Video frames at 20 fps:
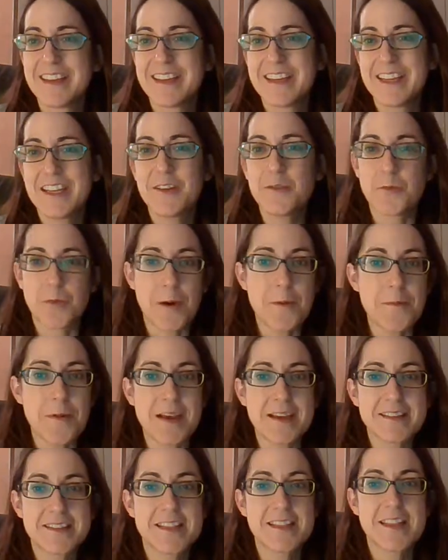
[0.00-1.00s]
In what
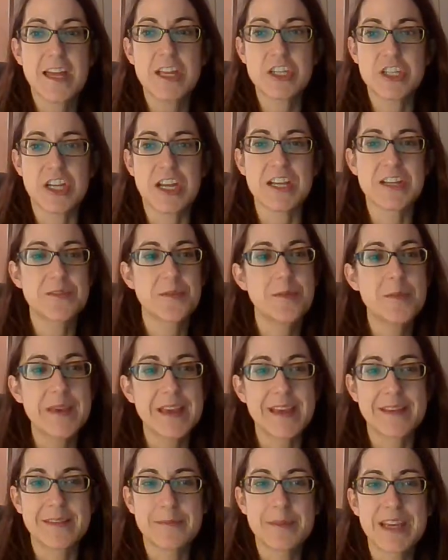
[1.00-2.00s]
ways did that change from
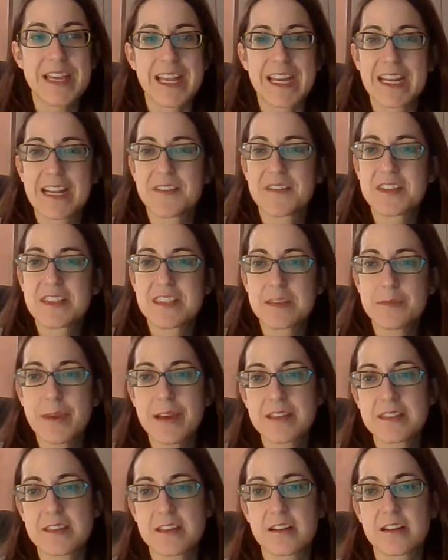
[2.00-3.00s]
the beginning of the
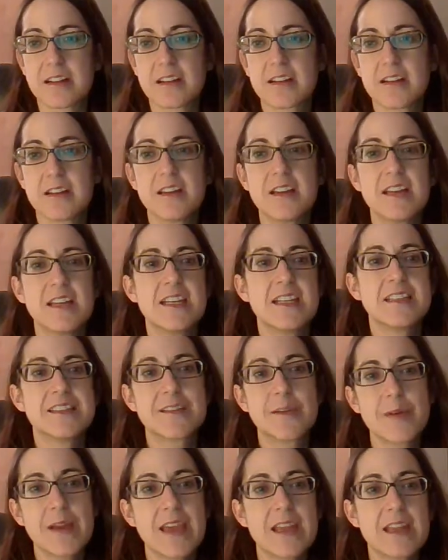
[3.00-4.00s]
semester?
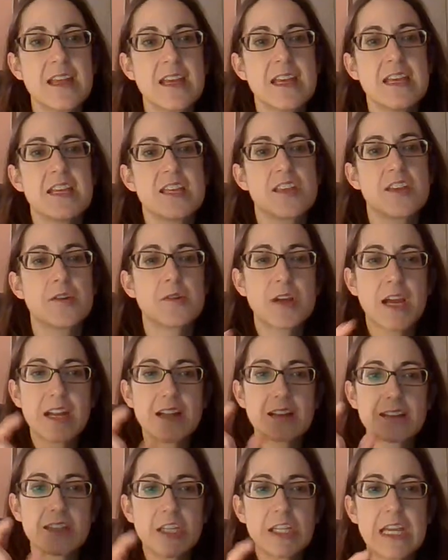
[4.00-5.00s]
So again, you're
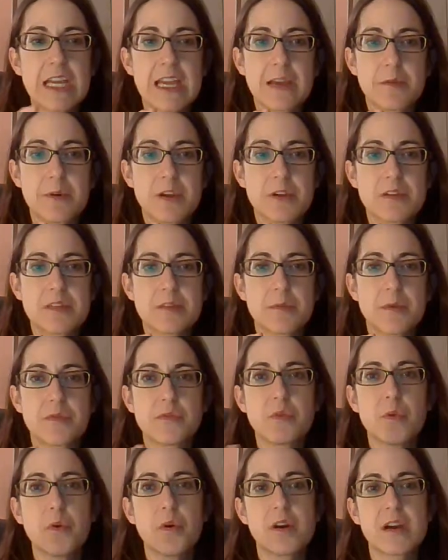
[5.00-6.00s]
kind of looking at what you did
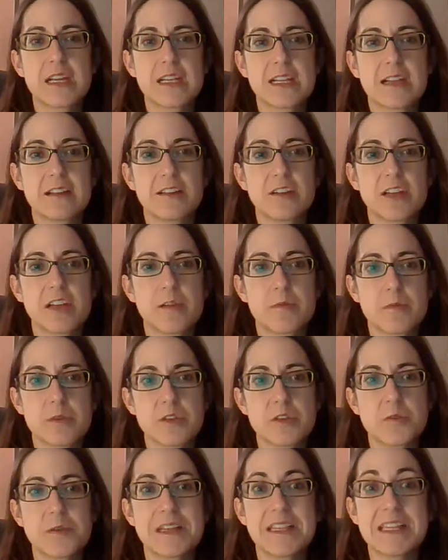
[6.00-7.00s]
before and then looking at what
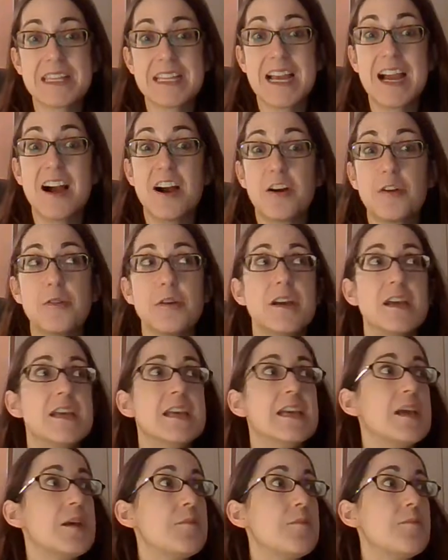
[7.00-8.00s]
you're doing now.
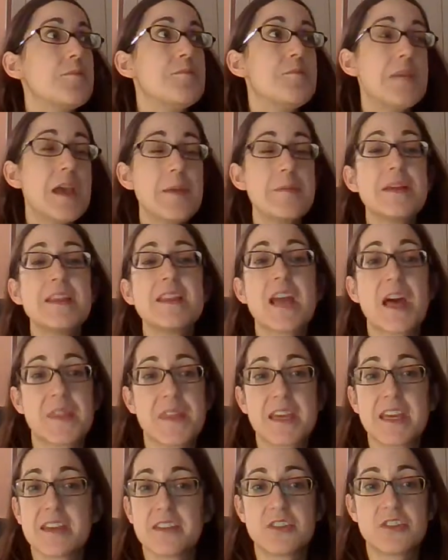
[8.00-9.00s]
Maybe
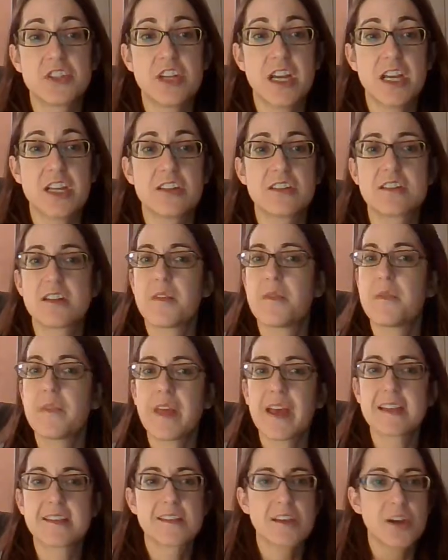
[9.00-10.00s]
nothing has changed.
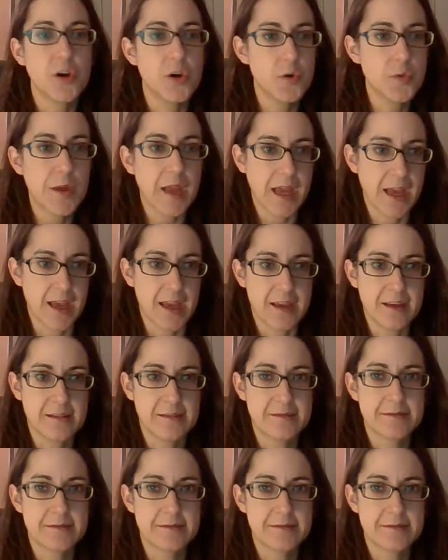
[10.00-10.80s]
That's okay.